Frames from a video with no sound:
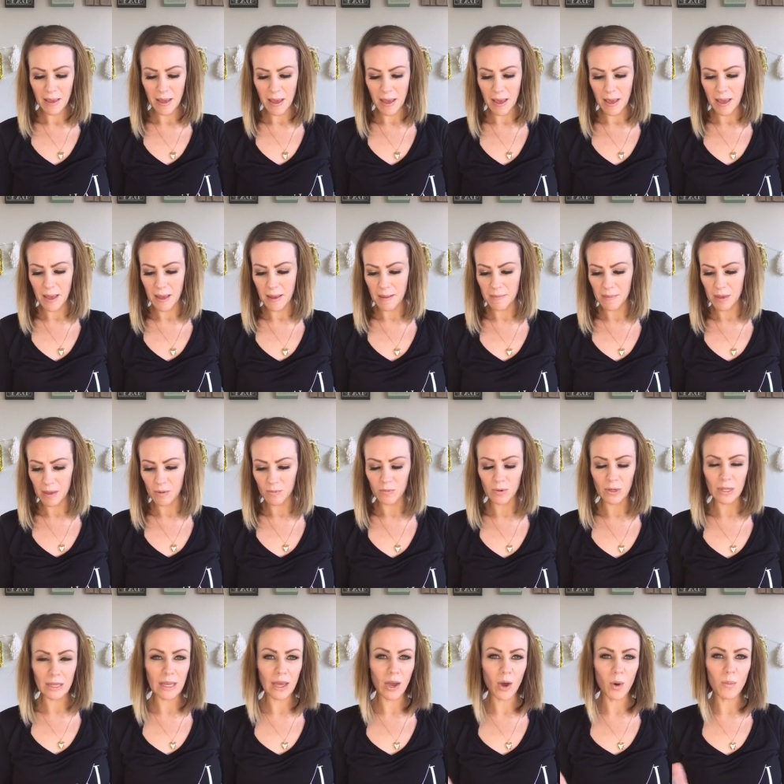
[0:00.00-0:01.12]
um, and
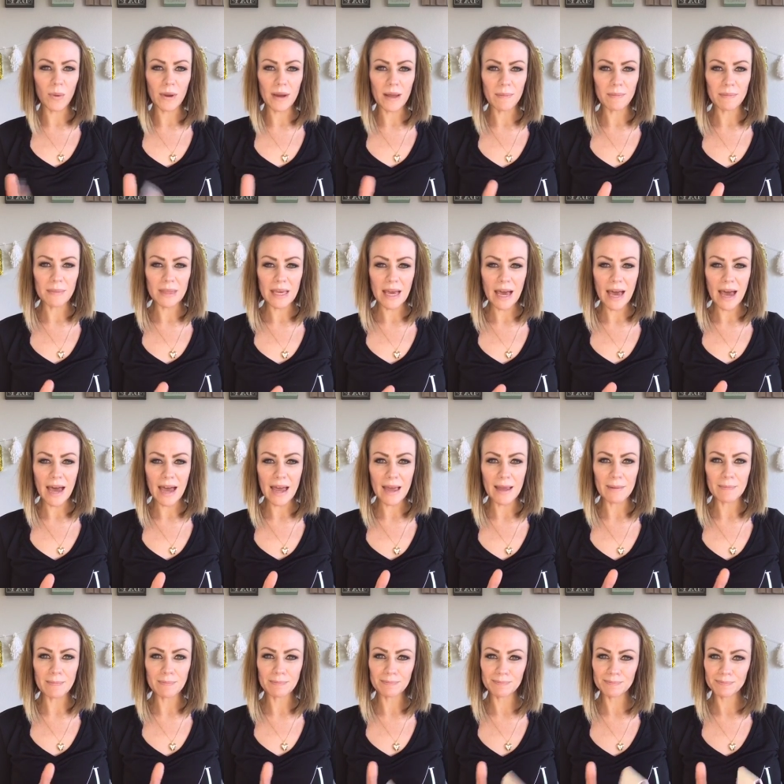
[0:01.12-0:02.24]
really open up the
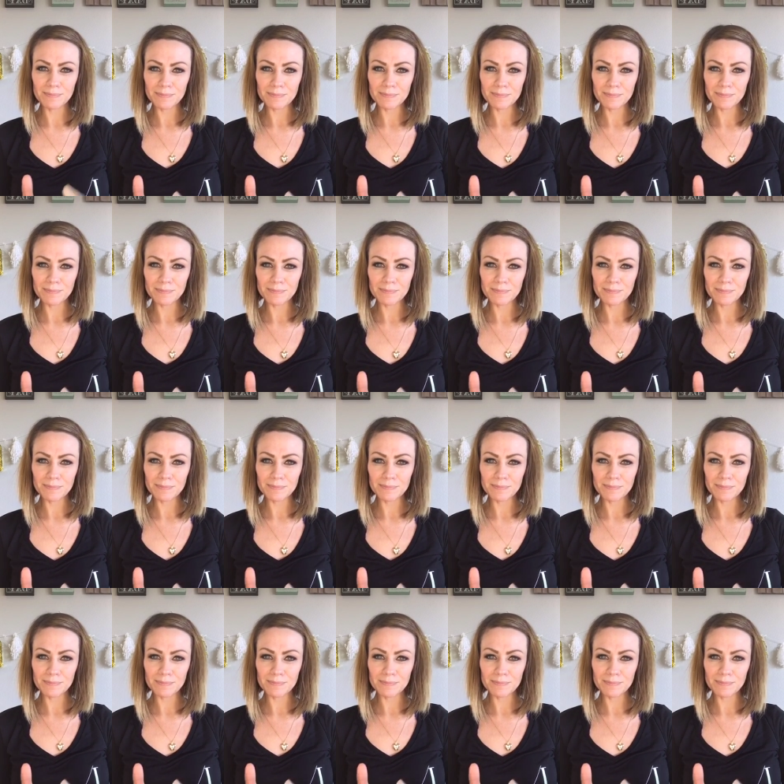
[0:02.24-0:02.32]
eye.